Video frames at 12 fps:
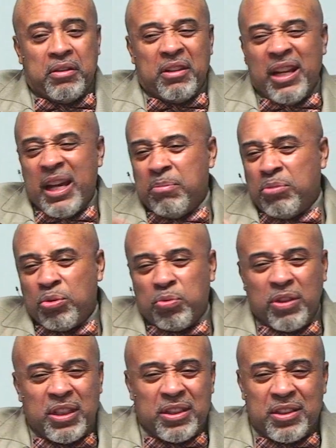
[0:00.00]
that I'm
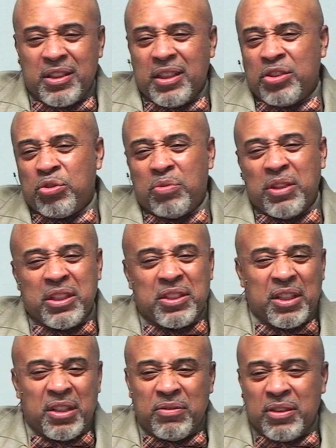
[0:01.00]
26,
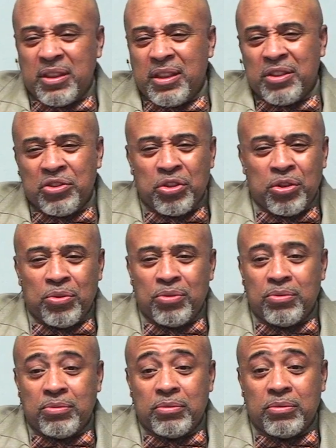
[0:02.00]
27 years
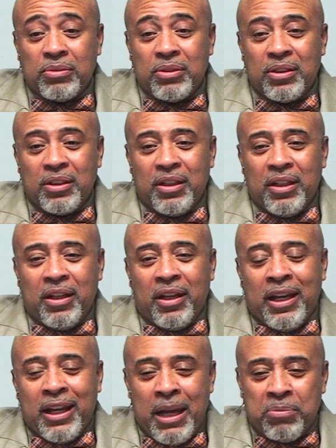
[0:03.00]
old
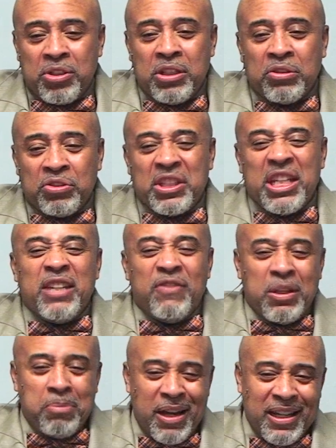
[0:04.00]
and I'm still
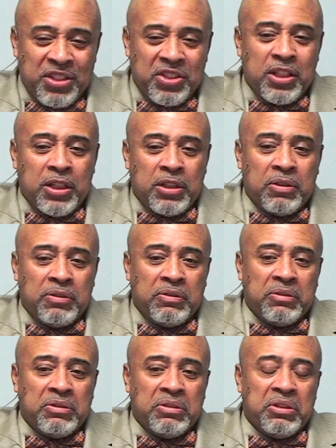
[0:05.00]
saving myself
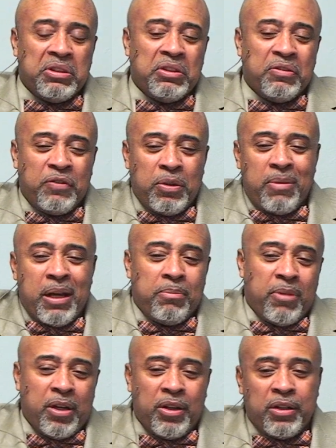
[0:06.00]
for my
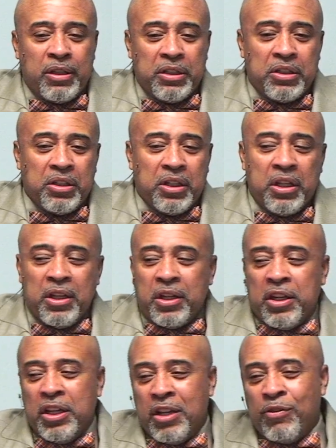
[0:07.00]
marriage.
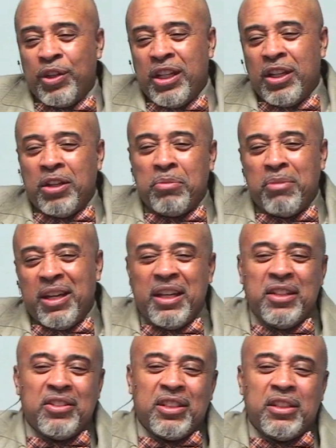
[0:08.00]
Every young
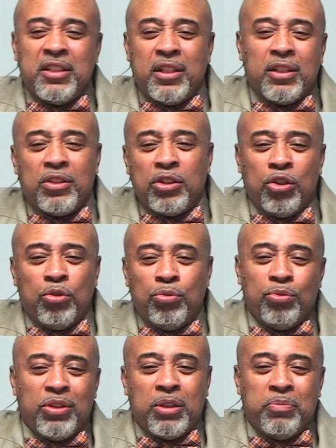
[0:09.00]
man's antenna
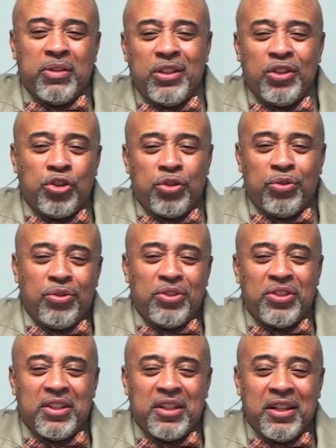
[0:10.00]
goes up in the
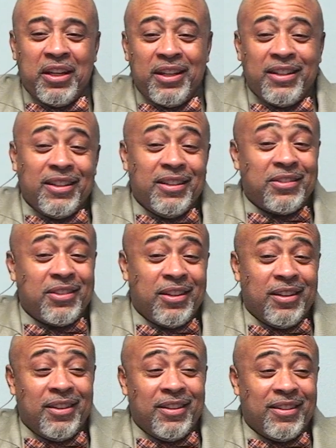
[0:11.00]
church, and he
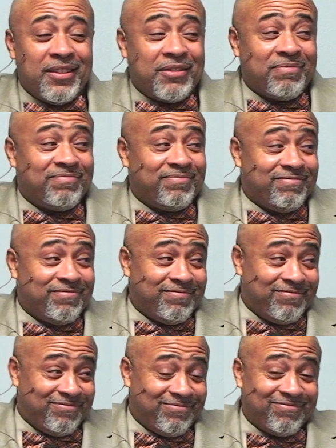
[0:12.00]
says,
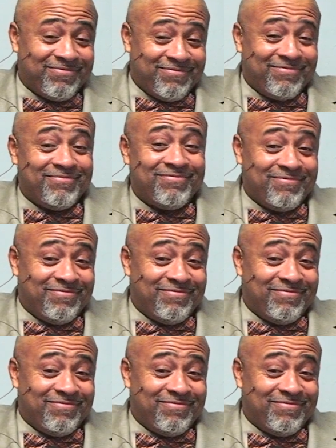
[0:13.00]
I'll be,